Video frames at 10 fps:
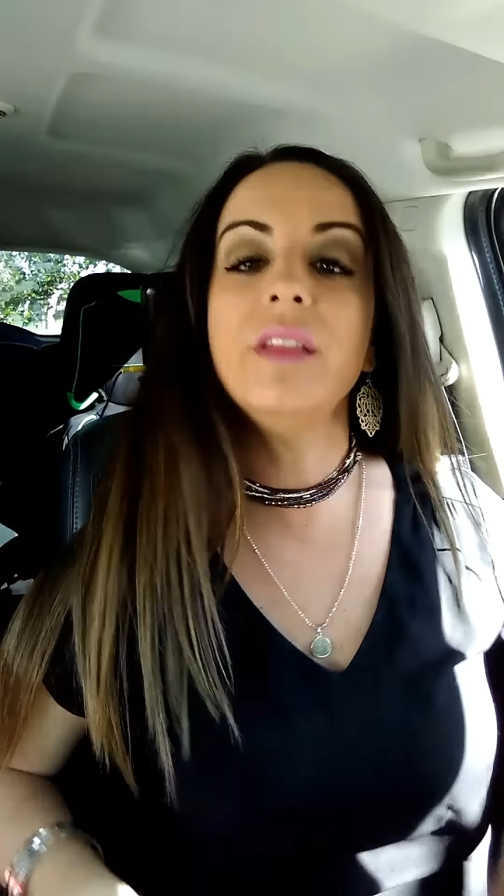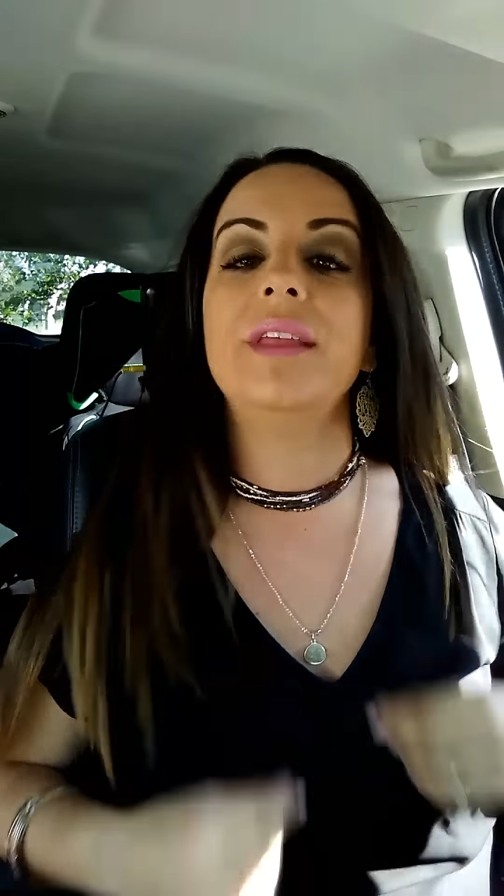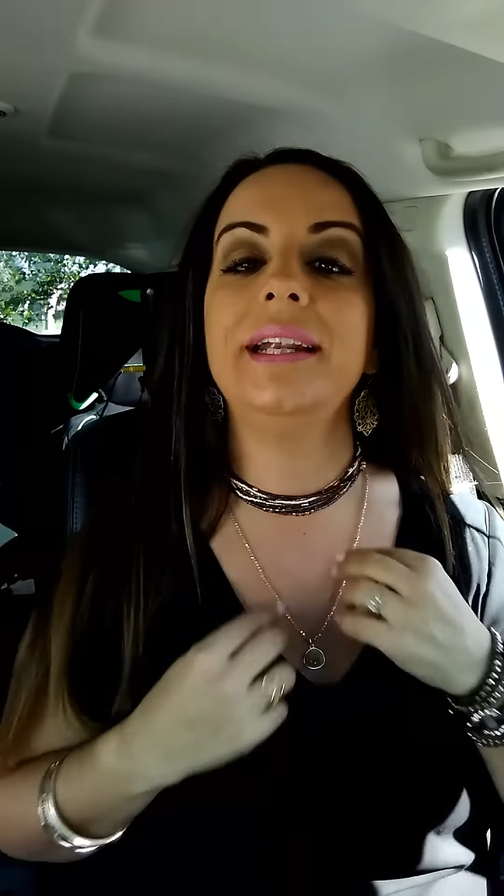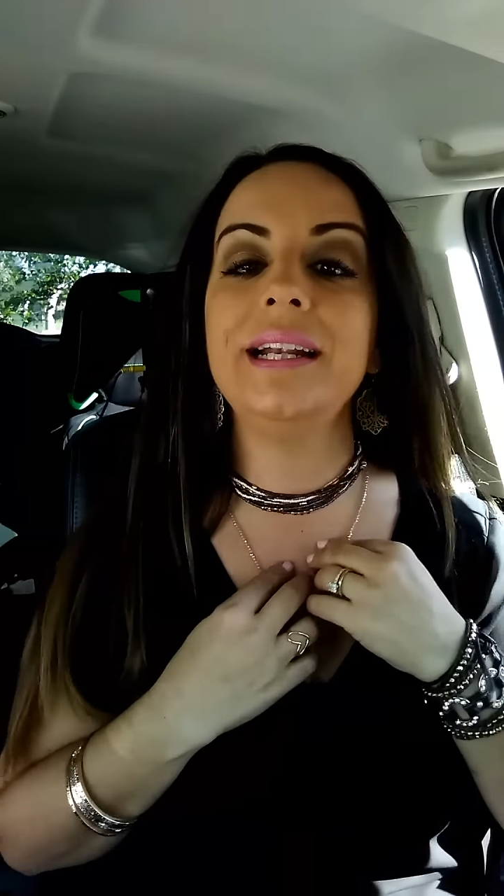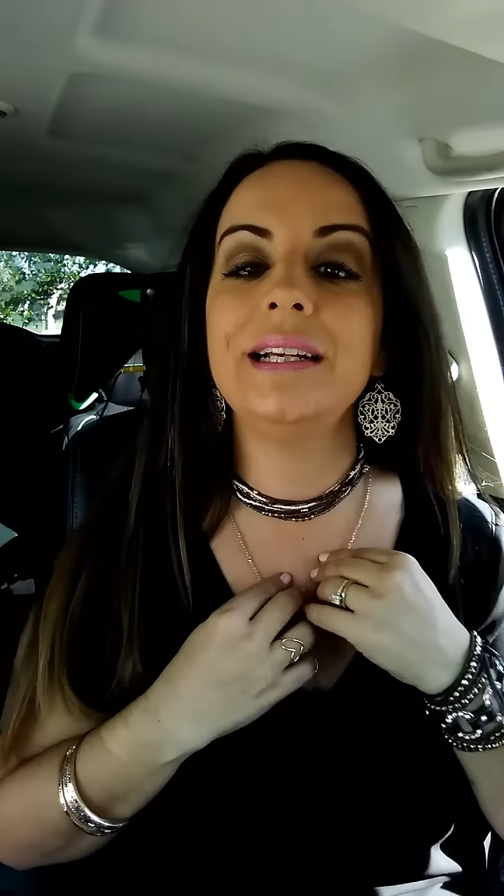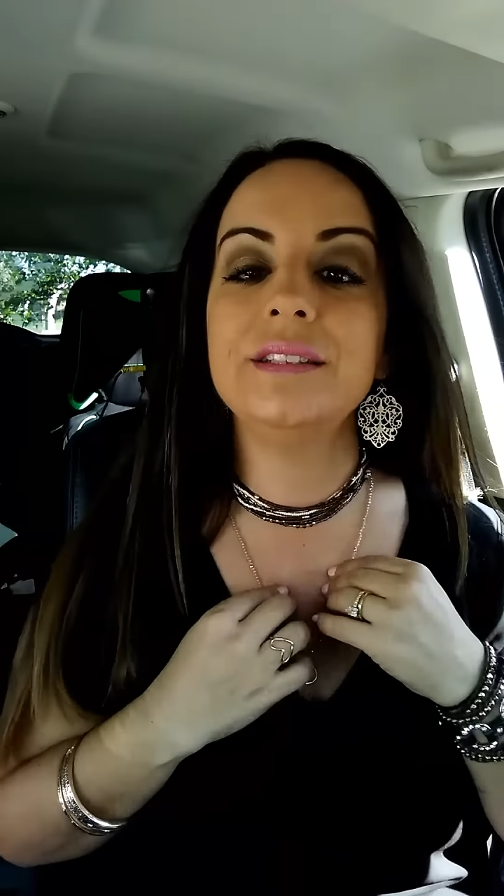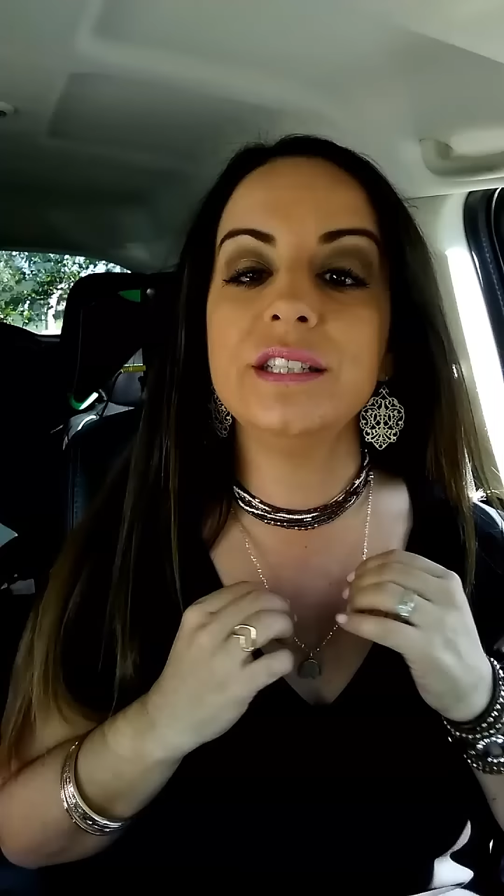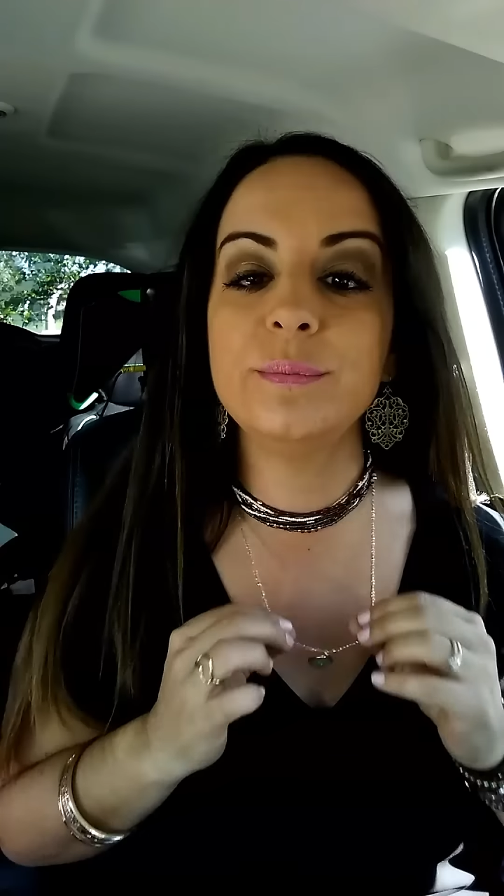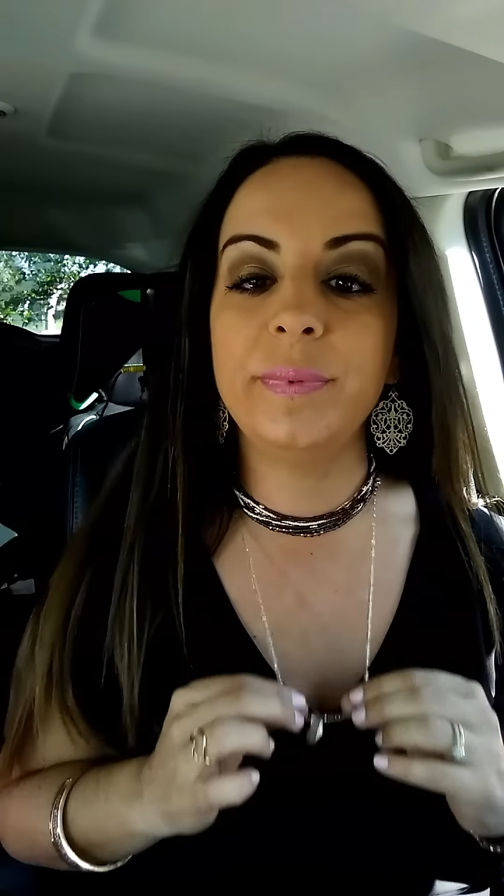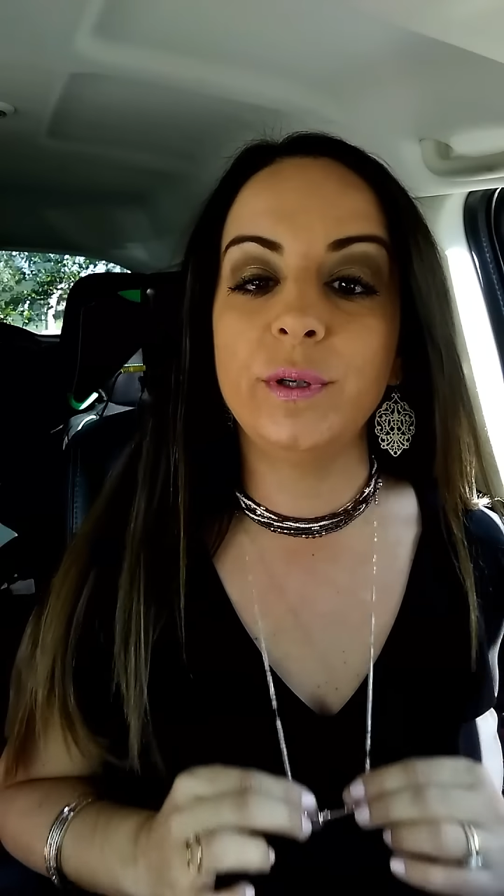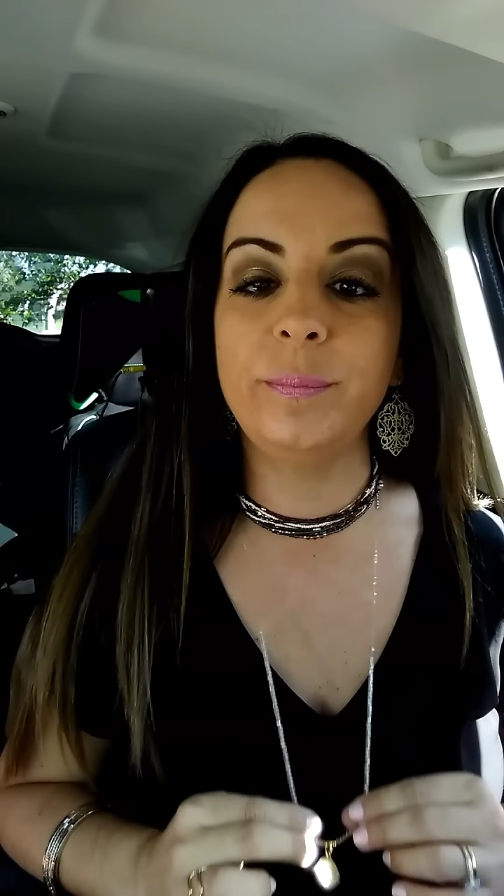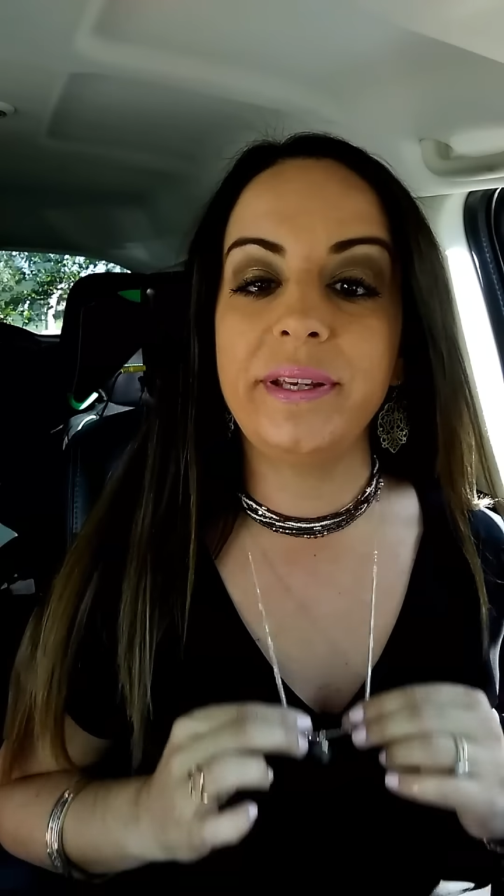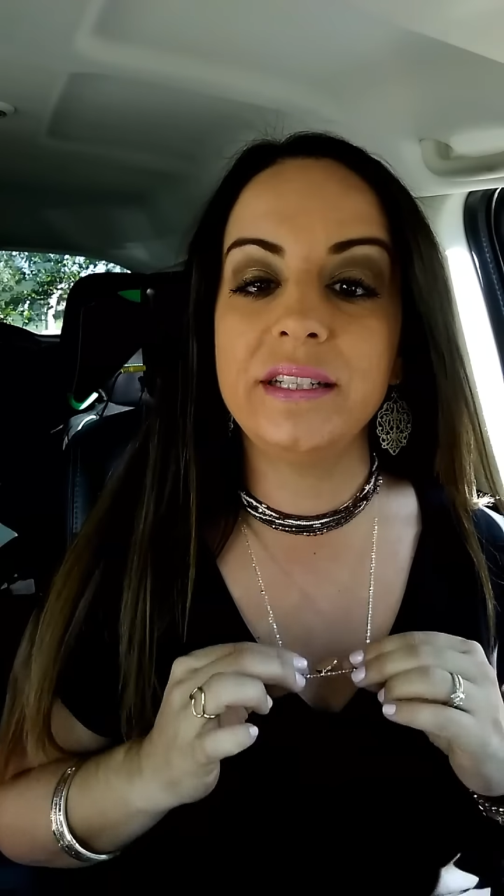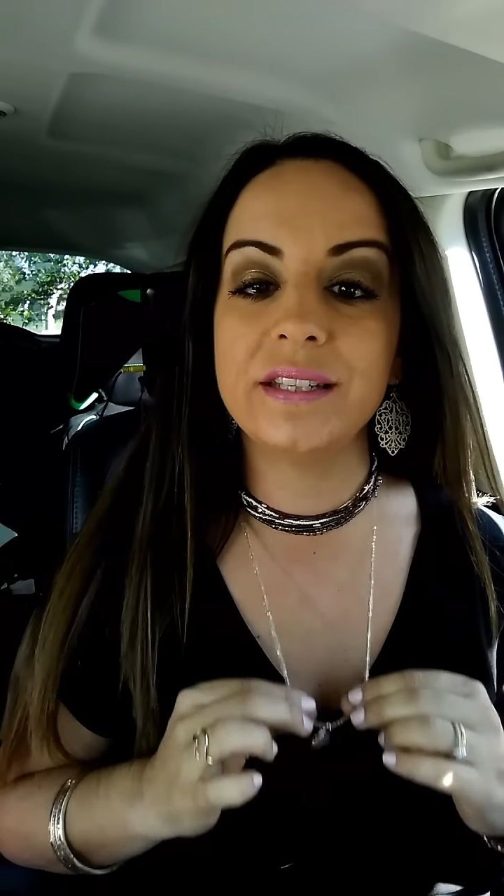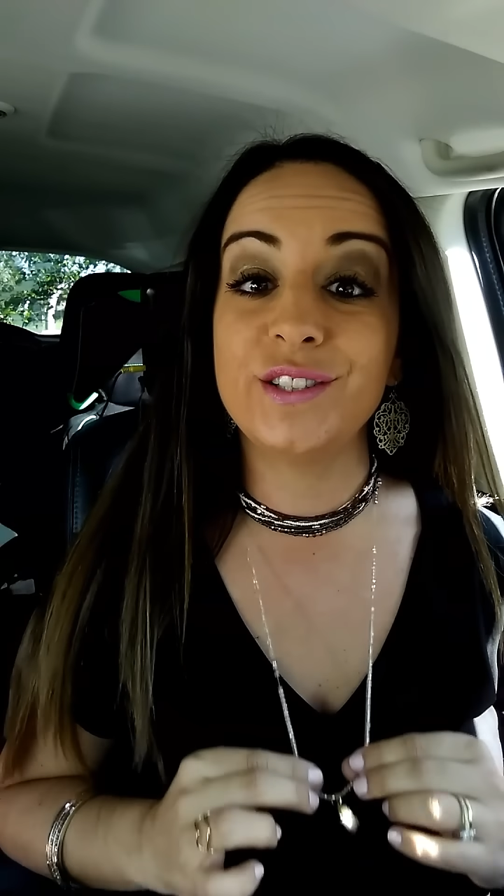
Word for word: Then it has this middle piece